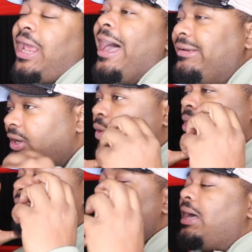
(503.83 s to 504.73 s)
I know
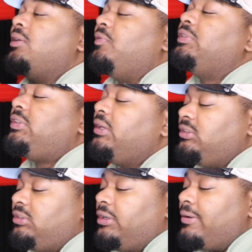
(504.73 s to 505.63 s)
a lot of
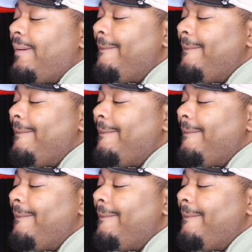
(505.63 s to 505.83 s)
attention,